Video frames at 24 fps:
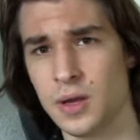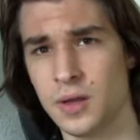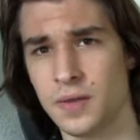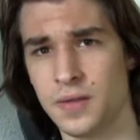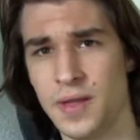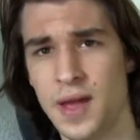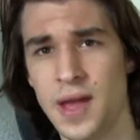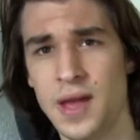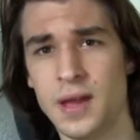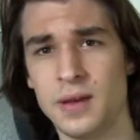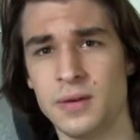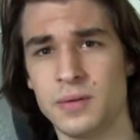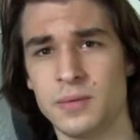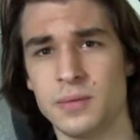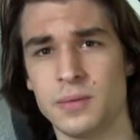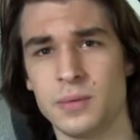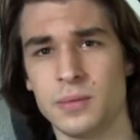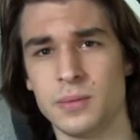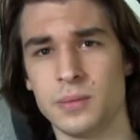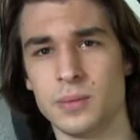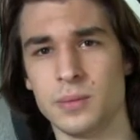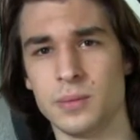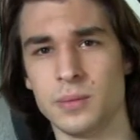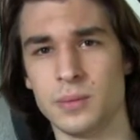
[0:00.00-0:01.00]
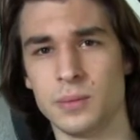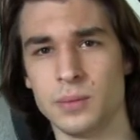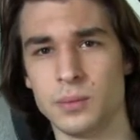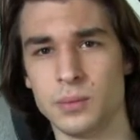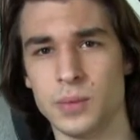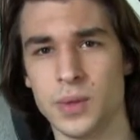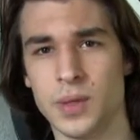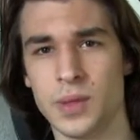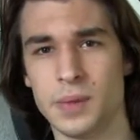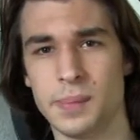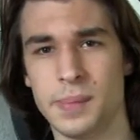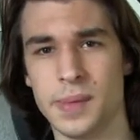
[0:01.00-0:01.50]
That
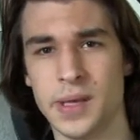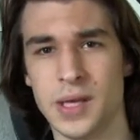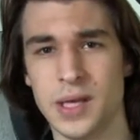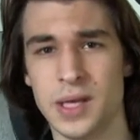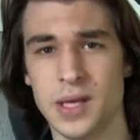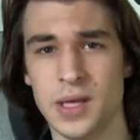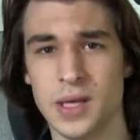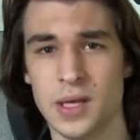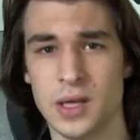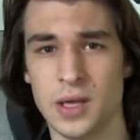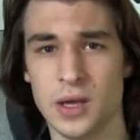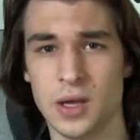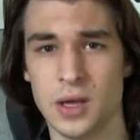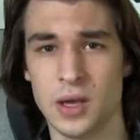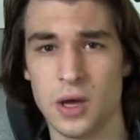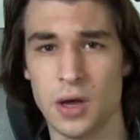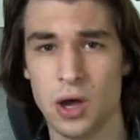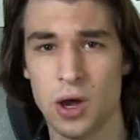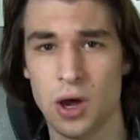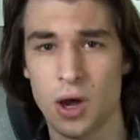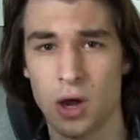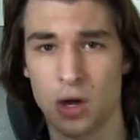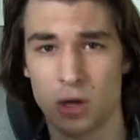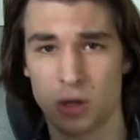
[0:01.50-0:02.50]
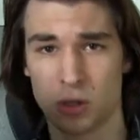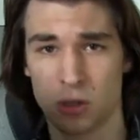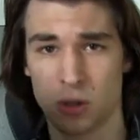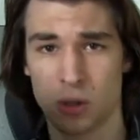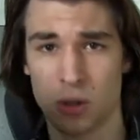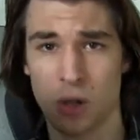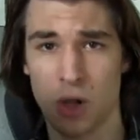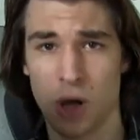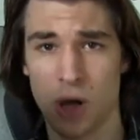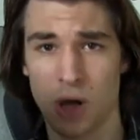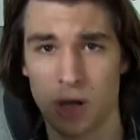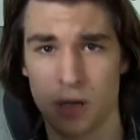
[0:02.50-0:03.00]
will be a
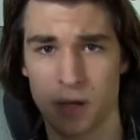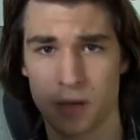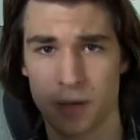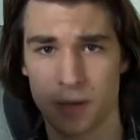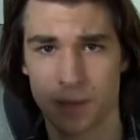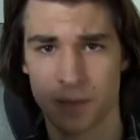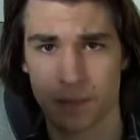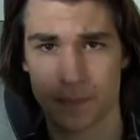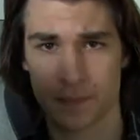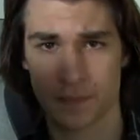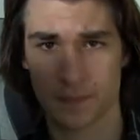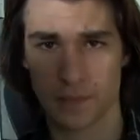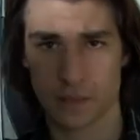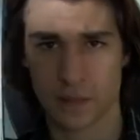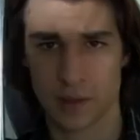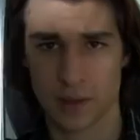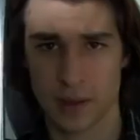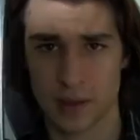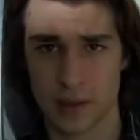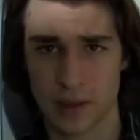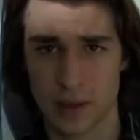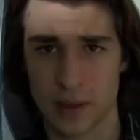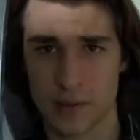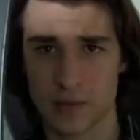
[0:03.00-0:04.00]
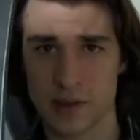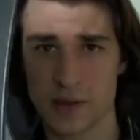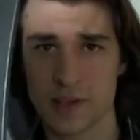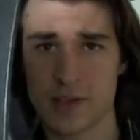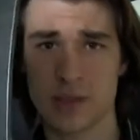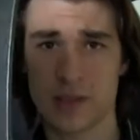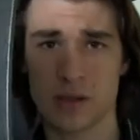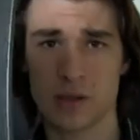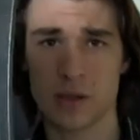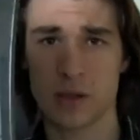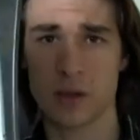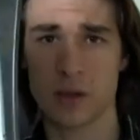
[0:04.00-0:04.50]
clock. Now this is a